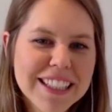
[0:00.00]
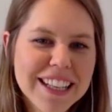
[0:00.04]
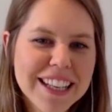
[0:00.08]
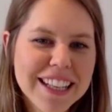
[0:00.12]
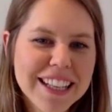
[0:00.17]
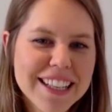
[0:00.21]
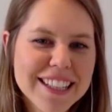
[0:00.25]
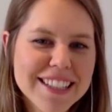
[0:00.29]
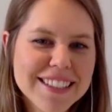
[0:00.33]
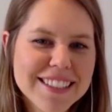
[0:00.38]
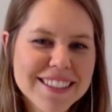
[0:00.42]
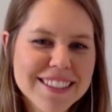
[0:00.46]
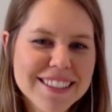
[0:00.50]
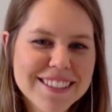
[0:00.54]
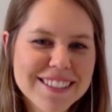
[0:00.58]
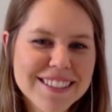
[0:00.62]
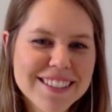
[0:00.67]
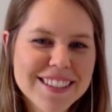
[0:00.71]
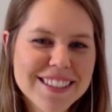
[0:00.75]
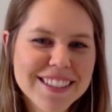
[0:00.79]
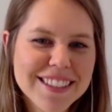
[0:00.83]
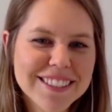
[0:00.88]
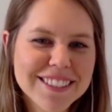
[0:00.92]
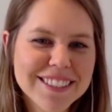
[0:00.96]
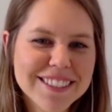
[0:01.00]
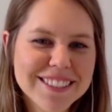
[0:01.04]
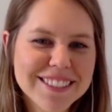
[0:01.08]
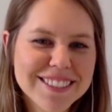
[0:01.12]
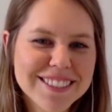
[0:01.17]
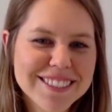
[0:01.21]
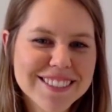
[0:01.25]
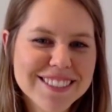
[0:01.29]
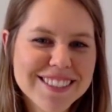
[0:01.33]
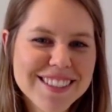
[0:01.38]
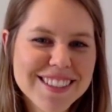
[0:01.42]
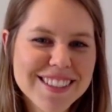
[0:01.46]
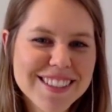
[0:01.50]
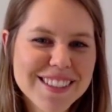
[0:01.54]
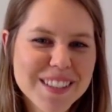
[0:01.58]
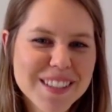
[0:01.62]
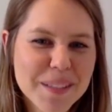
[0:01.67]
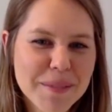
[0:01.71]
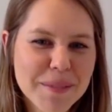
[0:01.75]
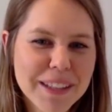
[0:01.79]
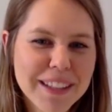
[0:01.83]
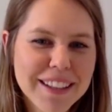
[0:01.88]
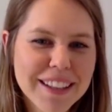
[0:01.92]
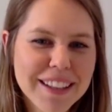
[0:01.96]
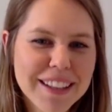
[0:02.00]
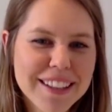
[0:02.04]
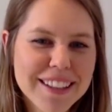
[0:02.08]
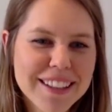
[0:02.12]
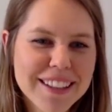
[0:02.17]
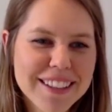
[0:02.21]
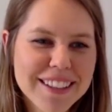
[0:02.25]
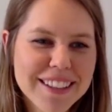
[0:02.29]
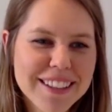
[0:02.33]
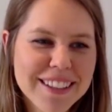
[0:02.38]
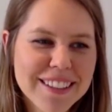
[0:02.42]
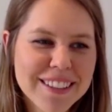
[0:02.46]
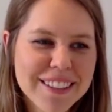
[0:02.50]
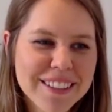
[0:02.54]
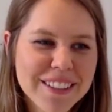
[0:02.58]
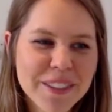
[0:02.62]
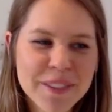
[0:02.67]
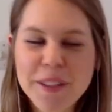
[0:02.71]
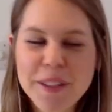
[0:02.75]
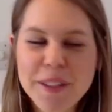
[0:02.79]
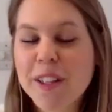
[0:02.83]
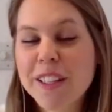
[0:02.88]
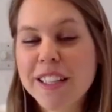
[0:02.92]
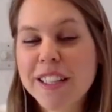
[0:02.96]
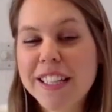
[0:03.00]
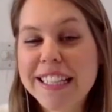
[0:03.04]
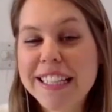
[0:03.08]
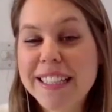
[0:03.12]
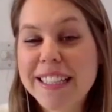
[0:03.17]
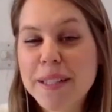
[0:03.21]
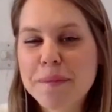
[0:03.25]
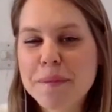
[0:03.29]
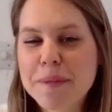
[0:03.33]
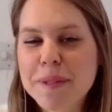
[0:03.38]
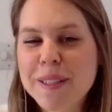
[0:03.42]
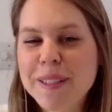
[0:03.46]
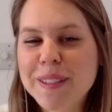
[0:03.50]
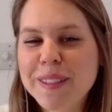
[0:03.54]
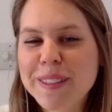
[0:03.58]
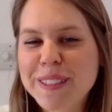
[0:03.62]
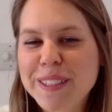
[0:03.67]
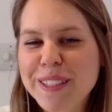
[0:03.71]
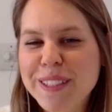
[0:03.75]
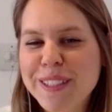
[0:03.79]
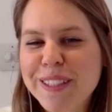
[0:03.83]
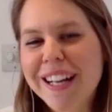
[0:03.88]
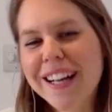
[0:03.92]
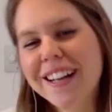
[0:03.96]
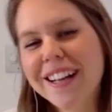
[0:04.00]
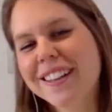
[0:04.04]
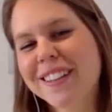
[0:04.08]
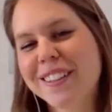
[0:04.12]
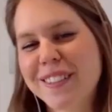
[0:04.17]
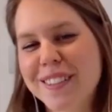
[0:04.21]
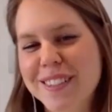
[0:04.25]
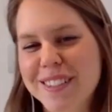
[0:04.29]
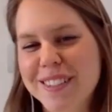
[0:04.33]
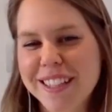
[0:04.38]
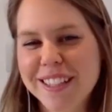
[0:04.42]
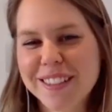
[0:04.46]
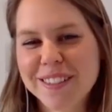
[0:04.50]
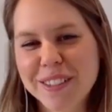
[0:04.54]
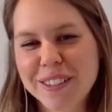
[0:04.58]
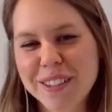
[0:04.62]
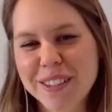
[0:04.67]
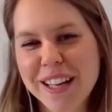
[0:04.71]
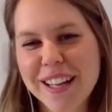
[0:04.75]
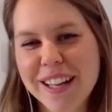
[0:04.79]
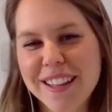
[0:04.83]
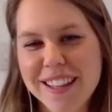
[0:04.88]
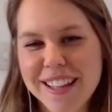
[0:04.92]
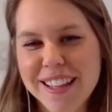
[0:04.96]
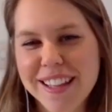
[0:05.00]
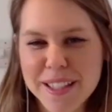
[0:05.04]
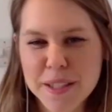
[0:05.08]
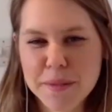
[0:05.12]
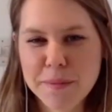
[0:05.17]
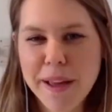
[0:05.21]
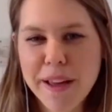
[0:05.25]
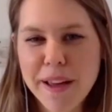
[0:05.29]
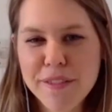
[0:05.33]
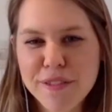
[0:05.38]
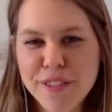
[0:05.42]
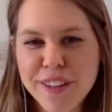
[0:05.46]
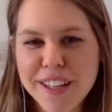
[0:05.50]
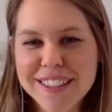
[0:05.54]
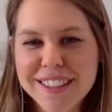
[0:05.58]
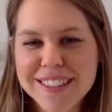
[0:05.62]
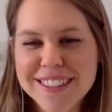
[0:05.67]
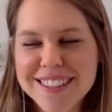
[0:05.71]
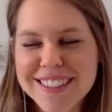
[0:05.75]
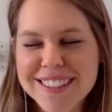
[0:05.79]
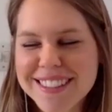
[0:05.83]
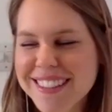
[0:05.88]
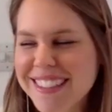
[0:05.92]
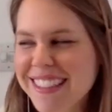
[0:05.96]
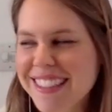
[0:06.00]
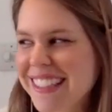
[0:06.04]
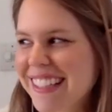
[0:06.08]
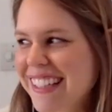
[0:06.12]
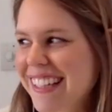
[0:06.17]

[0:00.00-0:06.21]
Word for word: I guess until until something like and you know a holiday comes along and you can't go see all your other expat friends